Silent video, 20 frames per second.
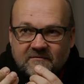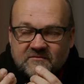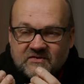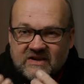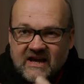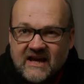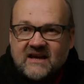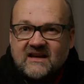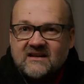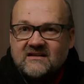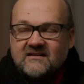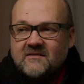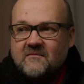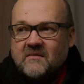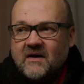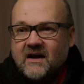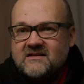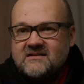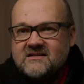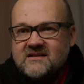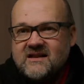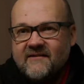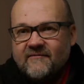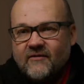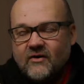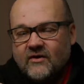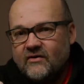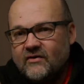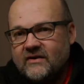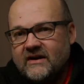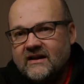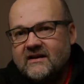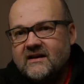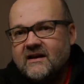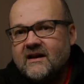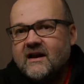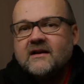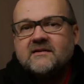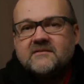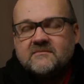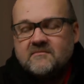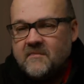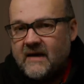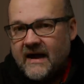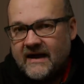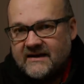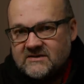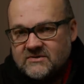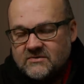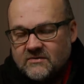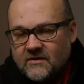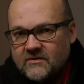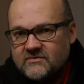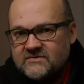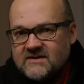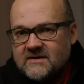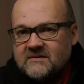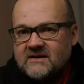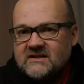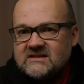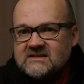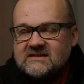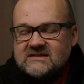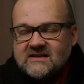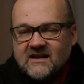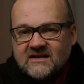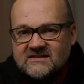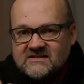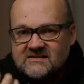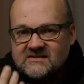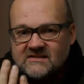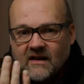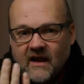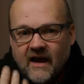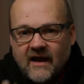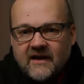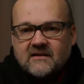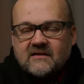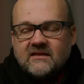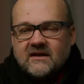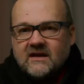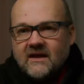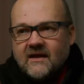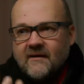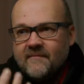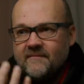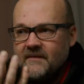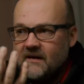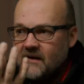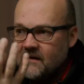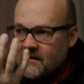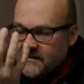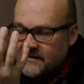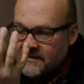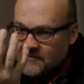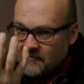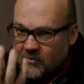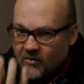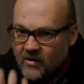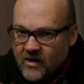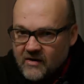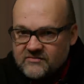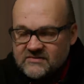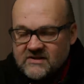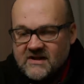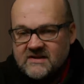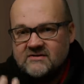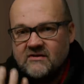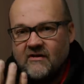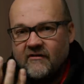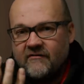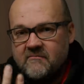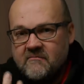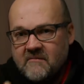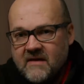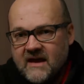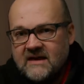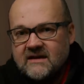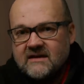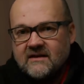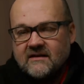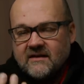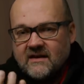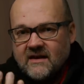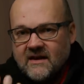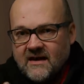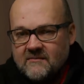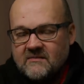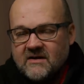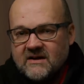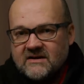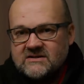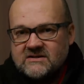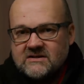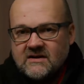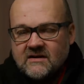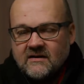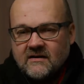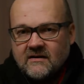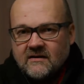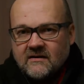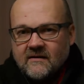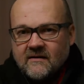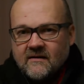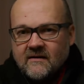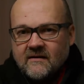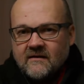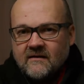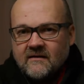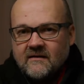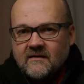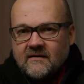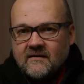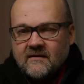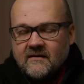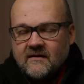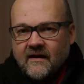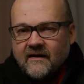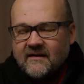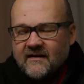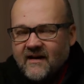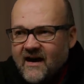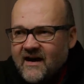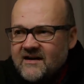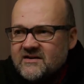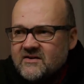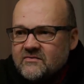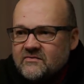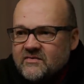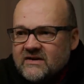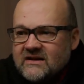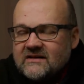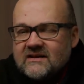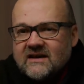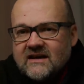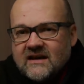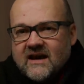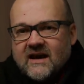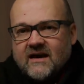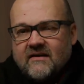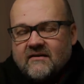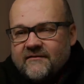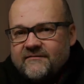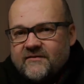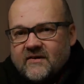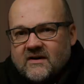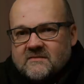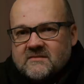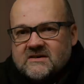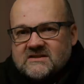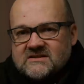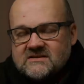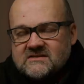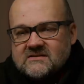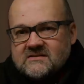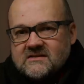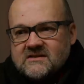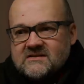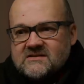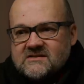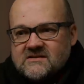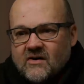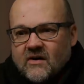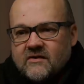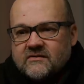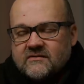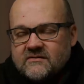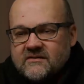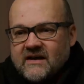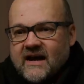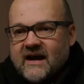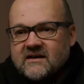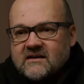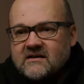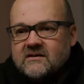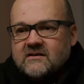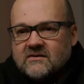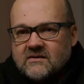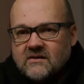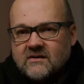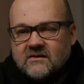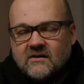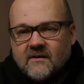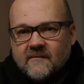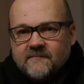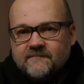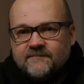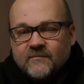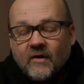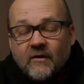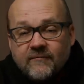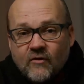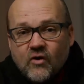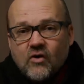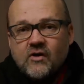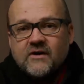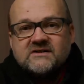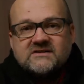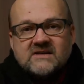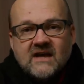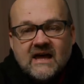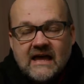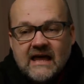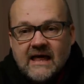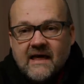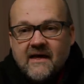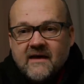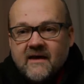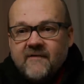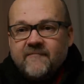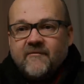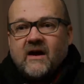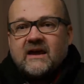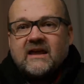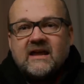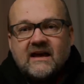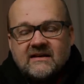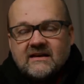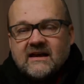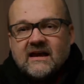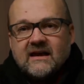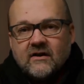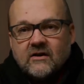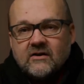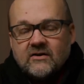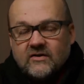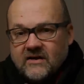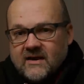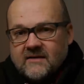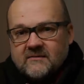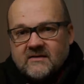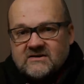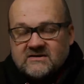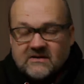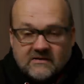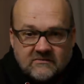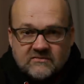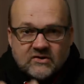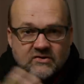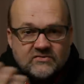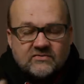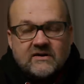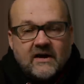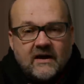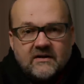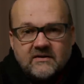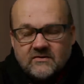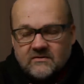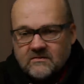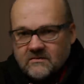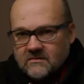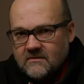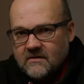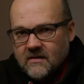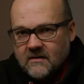taken but never really got back to those images. I just like the process of making the image. And I don't really care if the image is not that good. Of course, if I can get a good image, and usually I do